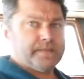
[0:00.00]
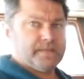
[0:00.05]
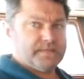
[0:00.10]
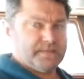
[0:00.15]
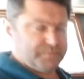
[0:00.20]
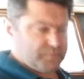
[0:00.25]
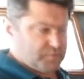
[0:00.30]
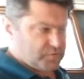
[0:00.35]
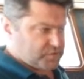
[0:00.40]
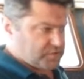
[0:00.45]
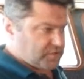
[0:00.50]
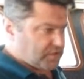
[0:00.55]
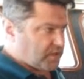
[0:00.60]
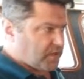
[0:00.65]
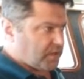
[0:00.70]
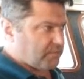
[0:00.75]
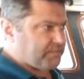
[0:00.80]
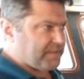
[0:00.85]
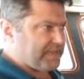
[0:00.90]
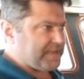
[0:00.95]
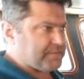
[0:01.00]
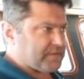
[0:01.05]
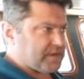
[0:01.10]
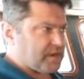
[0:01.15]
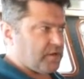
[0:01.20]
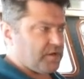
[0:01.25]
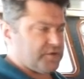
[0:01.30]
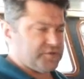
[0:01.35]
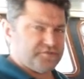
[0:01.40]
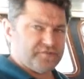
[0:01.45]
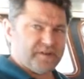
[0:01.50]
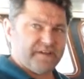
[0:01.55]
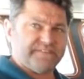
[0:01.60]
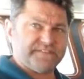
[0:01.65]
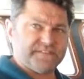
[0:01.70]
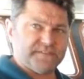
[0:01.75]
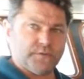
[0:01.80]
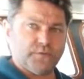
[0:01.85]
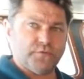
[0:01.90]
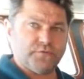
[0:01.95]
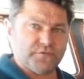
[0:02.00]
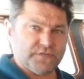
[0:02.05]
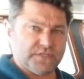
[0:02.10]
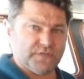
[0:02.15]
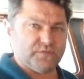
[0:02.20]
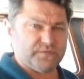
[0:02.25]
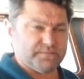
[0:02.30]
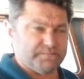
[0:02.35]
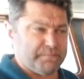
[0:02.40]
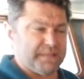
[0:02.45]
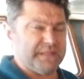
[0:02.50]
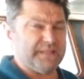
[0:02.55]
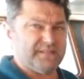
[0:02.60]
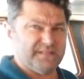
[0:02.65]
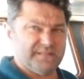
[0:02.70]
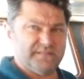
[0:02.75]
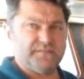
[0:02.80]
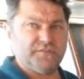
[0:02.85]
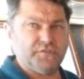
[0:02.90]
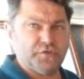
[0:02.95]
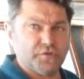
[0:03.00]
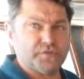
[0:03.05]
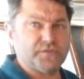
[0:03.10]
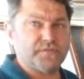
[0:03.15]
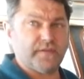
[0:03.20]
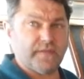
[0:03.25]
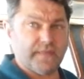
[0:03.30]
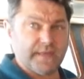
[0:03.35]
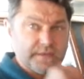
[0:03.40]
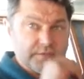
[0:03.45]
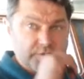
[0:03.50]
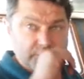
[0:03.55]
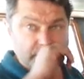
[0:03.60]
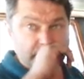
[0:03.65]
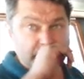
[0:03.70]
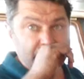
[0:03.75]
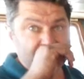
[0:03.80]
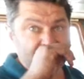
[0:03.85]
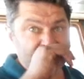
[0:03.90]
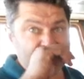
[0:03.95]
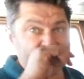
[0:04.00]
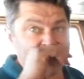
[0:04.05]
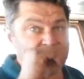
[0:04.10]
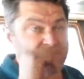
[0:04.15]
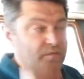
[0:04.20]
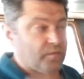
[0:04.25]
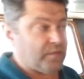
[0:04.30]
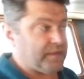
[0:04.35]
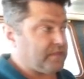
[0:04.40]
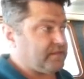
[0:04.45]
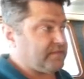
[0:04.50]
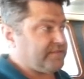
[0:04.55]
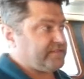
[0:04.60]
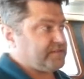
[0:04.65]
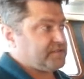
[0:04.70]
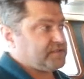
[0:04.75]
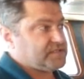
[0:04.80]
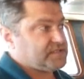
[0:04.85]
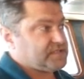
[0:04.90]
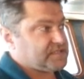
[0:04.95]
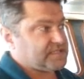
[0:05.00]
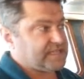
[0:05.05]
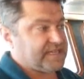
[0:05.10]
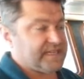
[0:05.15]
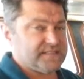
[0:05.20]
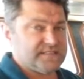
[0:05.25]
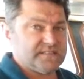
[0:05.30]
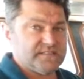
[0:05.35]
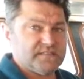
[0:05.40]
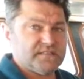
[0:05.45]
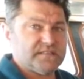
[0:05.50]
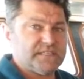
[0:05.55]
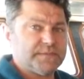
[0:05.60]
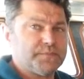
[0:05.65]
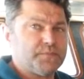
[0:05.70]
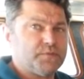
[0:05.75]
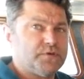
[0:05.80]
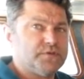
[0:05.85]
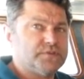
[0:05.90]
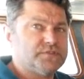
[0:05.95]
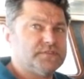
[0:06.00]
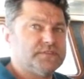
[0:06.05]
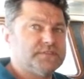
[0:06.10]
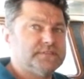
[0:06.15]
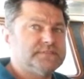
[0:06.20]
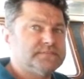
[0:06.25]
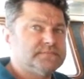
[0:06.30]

The boat's got a lot of beam and a lot of draft to her, and she was built just for that job when they first started the deep water.